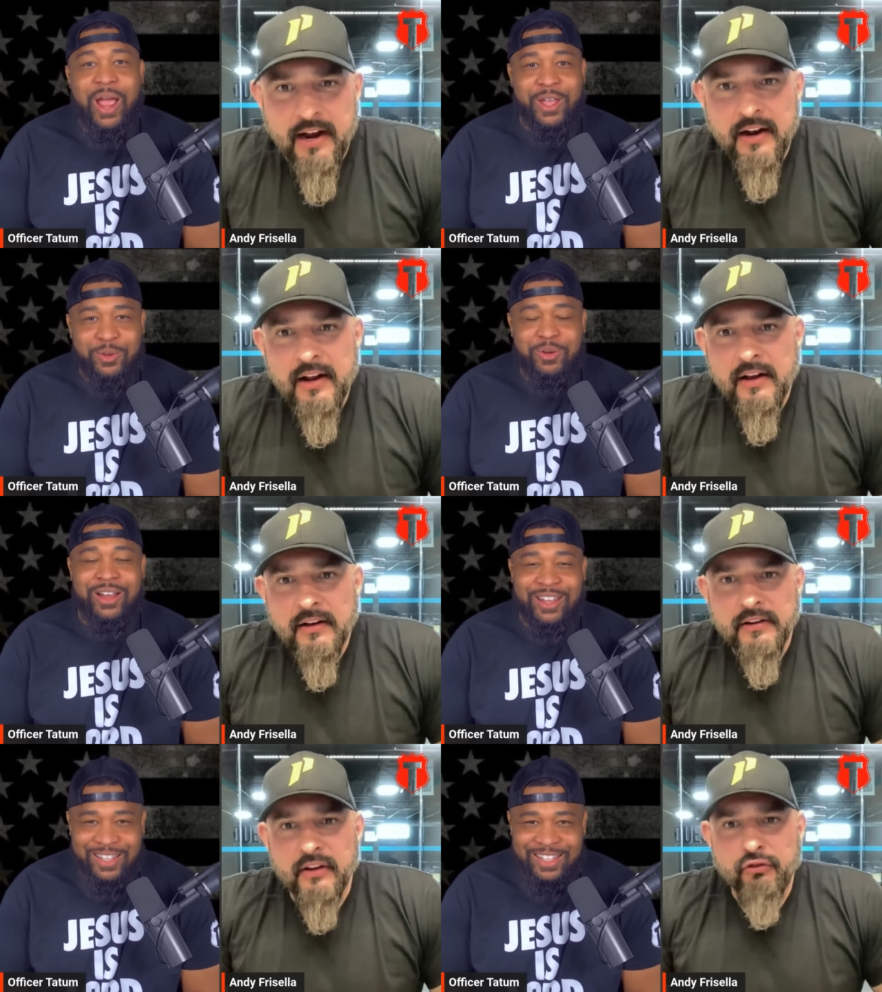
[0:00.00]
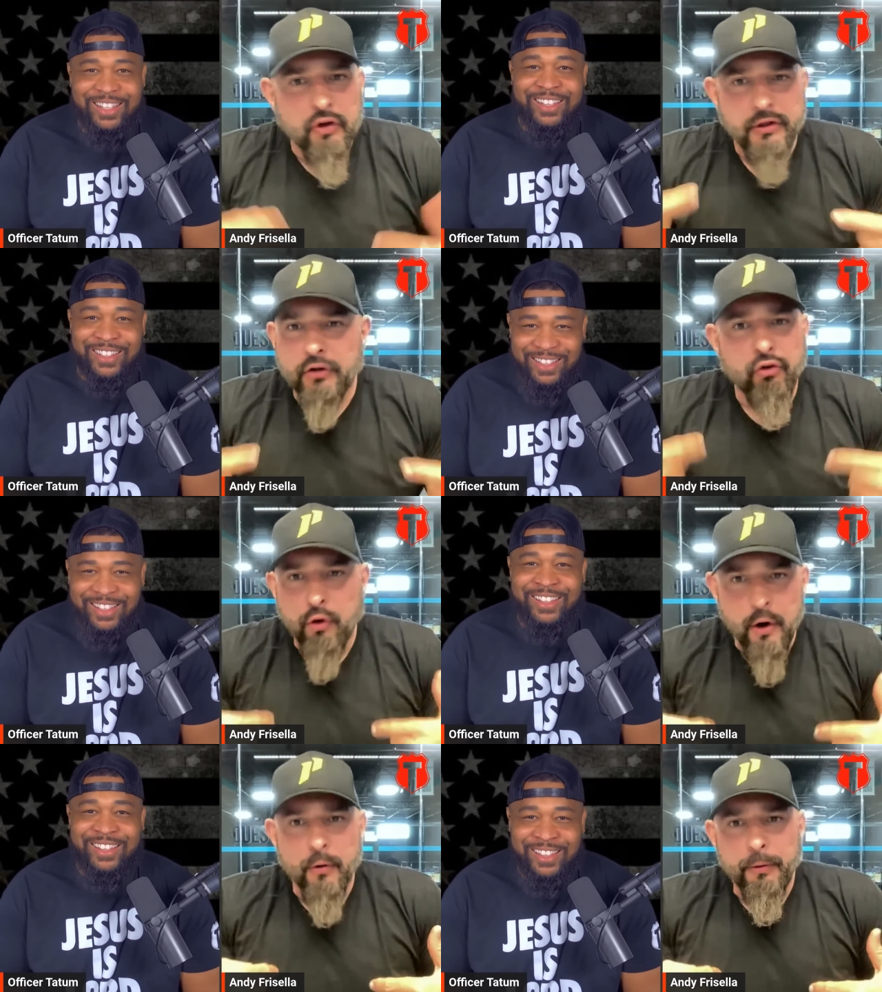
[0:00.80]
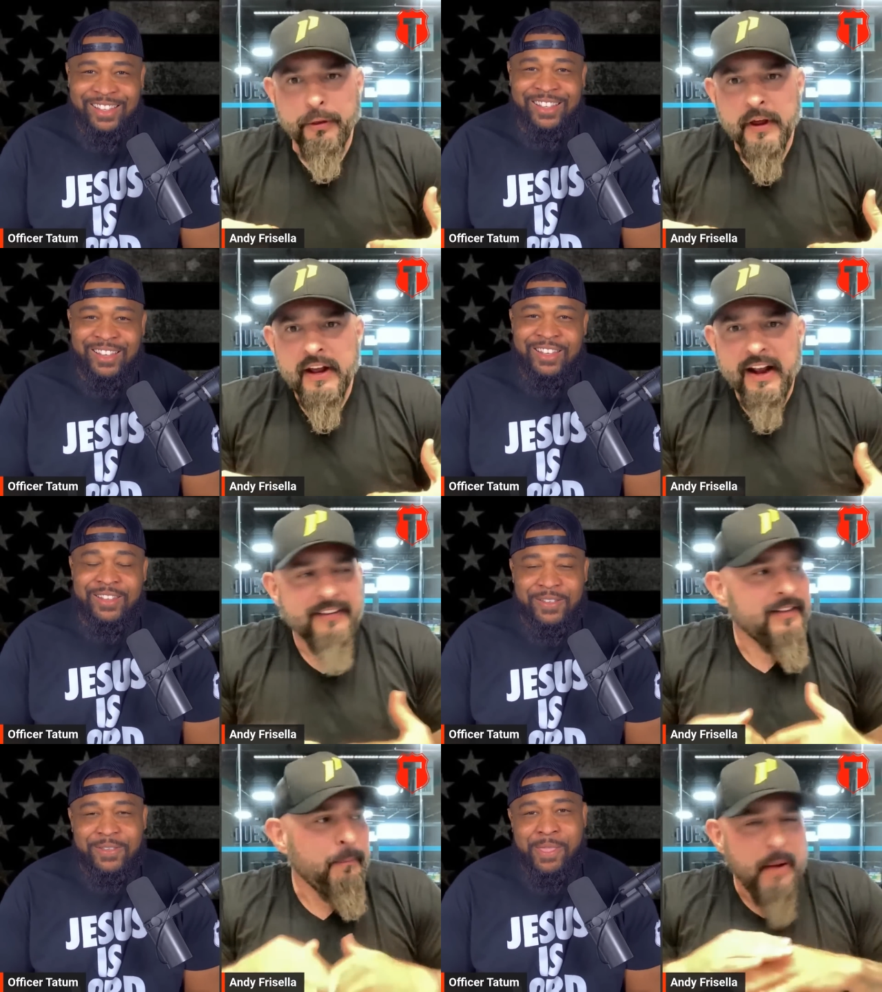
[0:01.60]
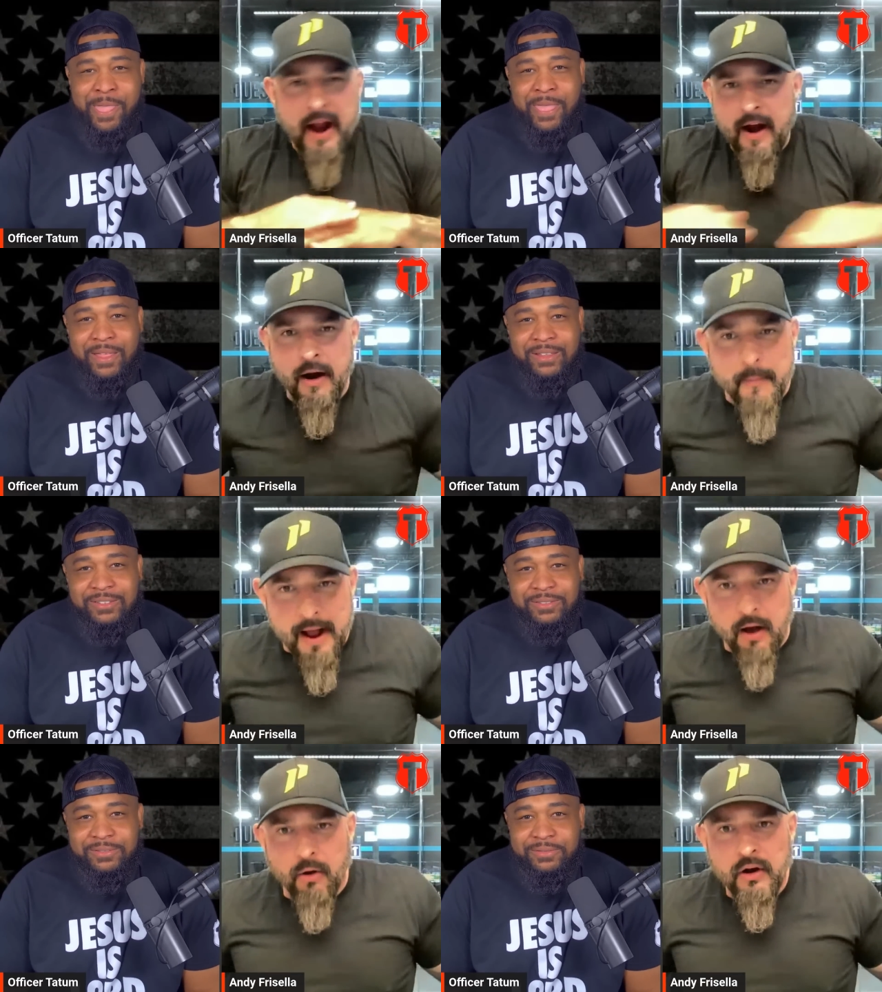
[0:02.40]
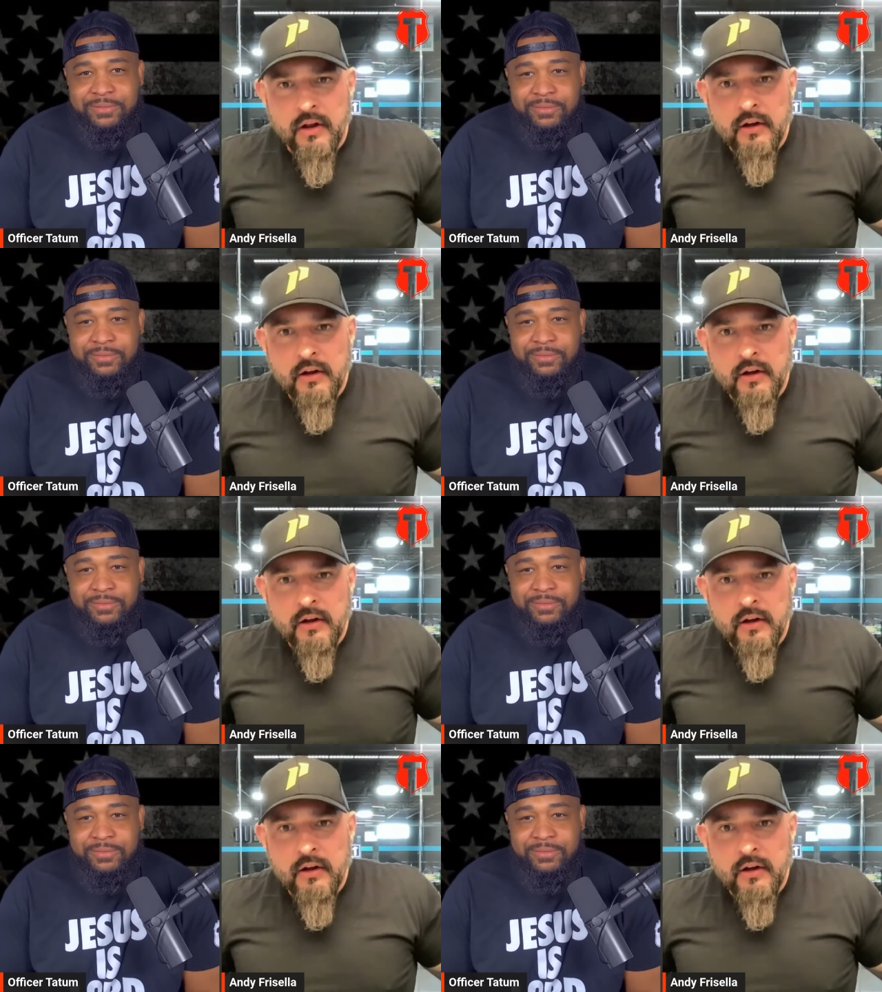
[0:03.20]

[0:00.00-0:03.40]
Speaker 1: right, right. The, the truth is the paramount